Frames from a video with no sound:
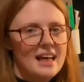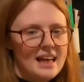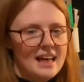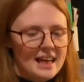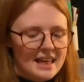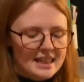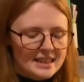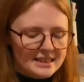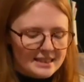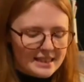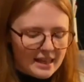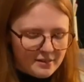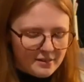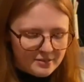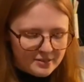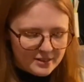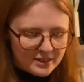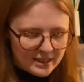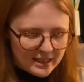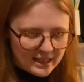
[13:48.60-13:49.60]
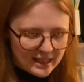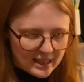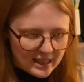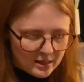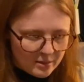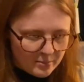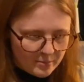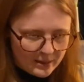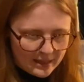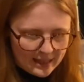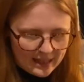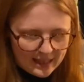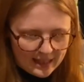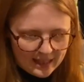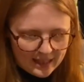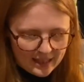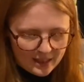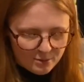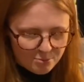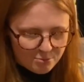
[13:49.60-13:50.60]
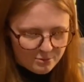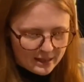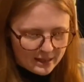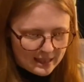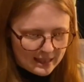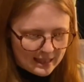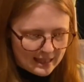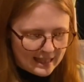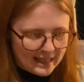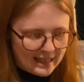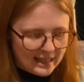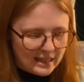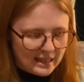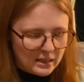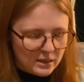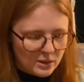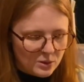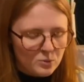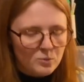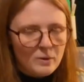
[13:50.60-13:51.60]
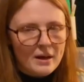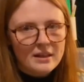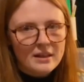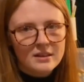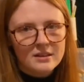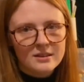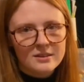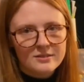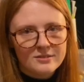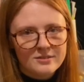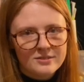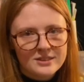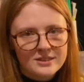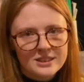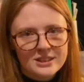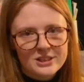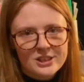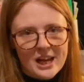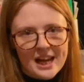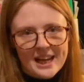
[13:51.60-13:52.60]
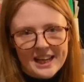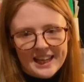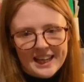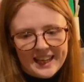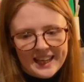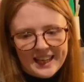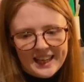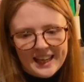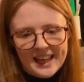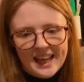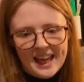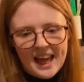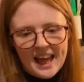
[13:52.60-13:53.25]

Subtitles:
It's definitely going to be a really well-loved jacket,